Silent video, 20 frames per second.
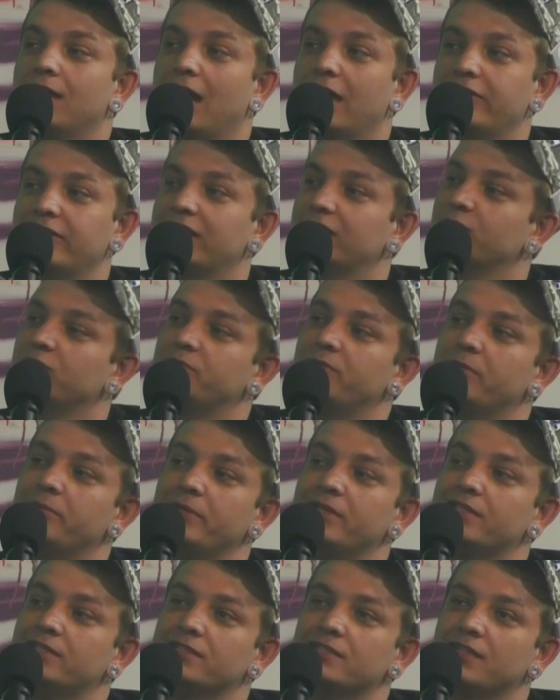I think that's what's been
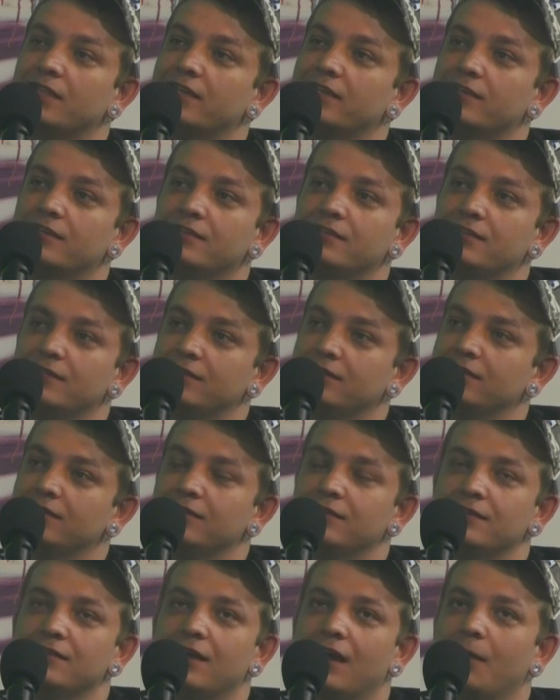missing. Like,
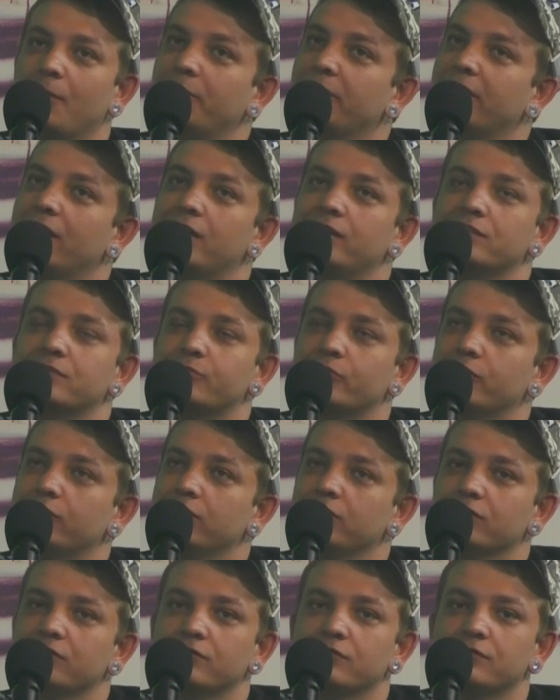I'm be honest, bro.
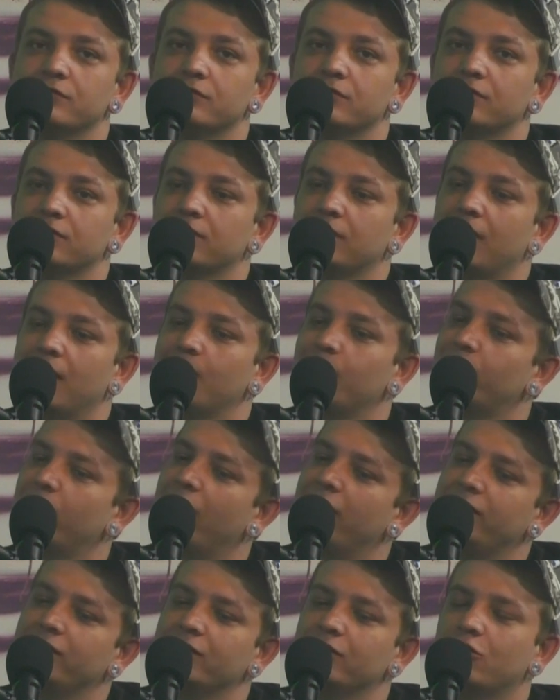I'm
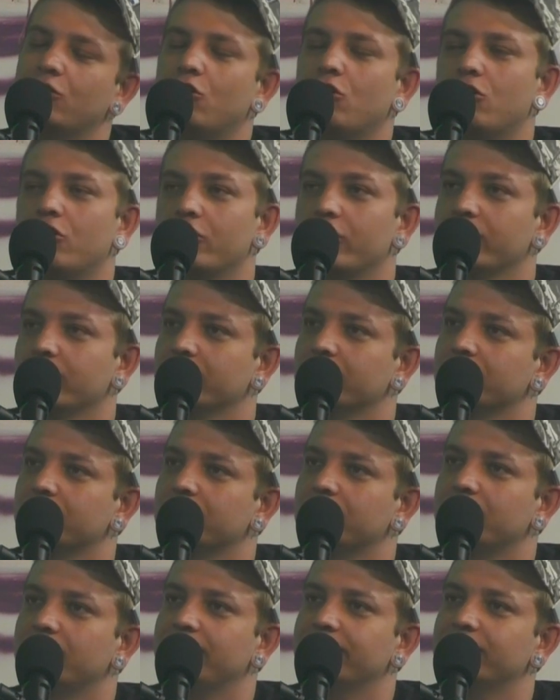riding in the car.
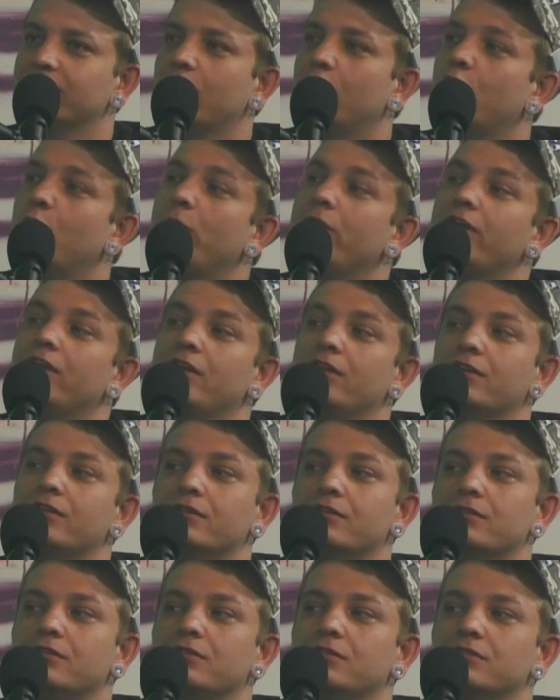It's a '08.
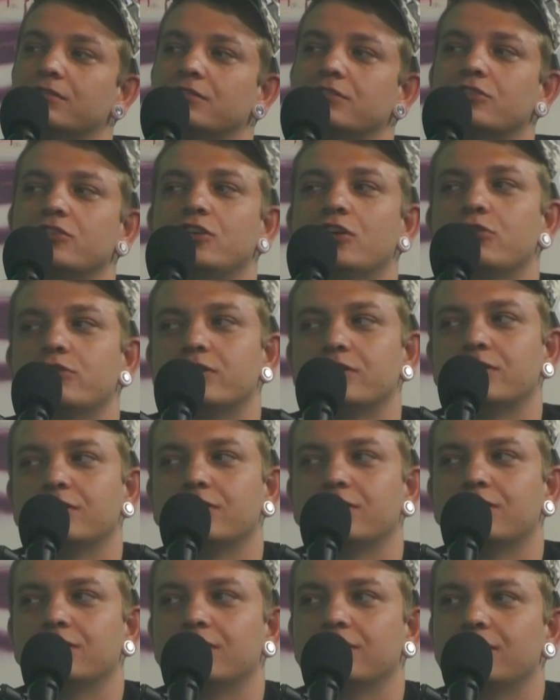It's a Toyota.
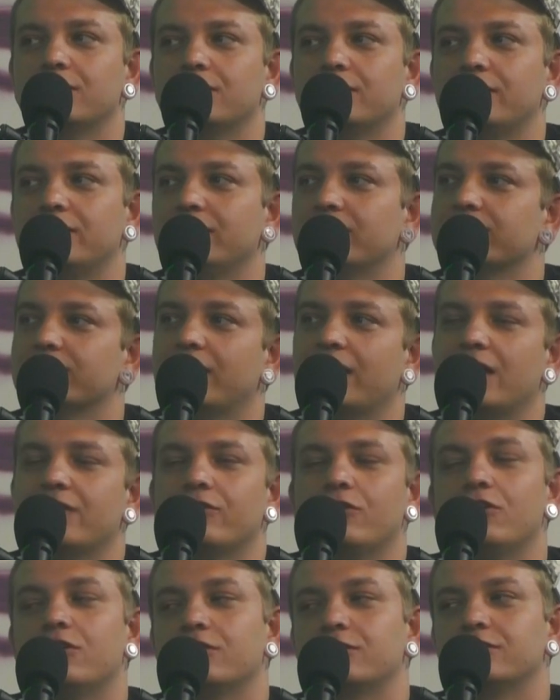Doesn't have
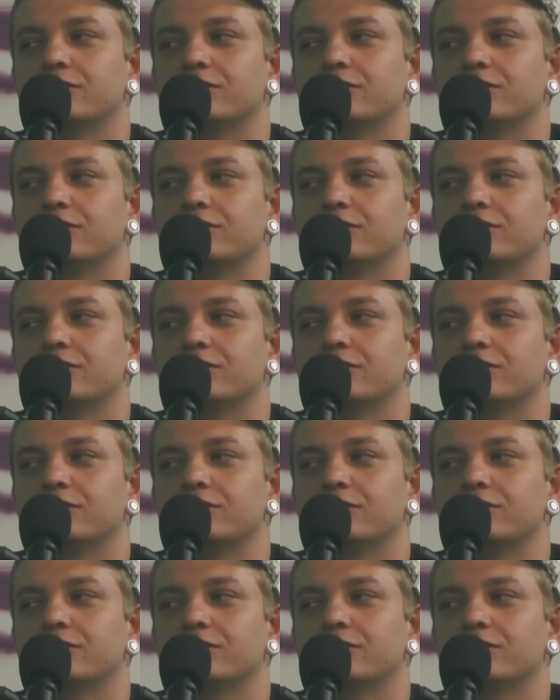aux.